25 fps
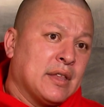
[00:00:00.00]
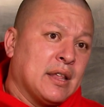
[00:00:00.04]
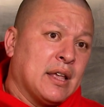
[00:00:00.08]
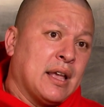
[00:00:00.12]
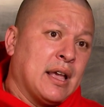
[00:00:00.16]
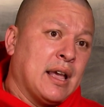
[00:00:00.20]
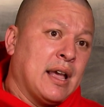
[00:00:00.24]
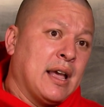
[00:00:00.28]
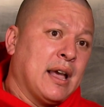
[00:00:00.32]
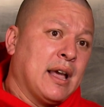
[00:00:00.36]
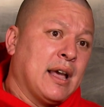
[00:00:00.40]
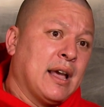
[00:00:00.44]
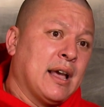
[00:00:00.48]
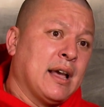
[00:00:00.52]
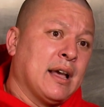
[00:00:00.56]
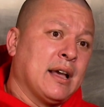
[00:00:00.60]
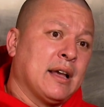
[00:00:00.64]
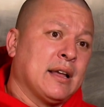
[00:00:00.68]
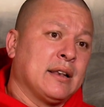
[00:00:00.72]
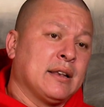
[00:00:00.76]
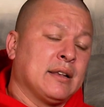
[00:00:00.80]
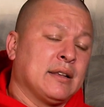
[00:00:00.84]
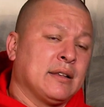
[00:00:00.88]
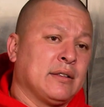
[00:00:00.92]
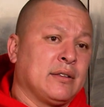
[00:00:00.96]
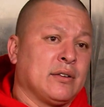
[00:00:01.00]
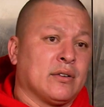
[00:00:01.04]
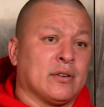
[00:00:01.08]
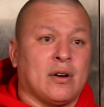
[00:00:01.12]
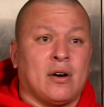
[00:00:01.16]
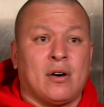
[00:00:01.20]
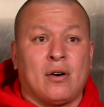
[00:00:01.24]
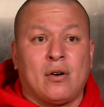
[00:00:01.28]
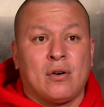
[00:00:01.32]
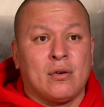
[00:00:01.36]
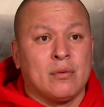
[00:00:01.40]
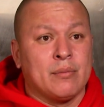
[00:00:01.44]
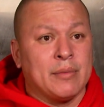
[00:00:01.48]
and they're
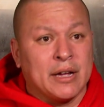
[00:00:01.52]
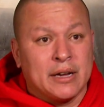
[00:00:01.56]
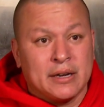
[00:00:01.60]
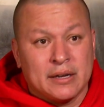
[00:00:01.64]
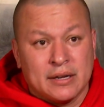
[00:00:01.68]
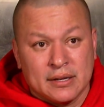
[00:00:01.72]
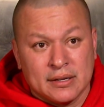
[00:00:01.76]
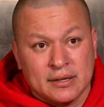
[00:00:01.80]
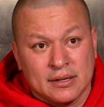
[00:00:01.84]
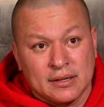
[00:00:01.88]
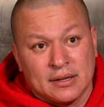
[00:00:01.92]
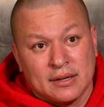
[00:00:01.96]
all homemade.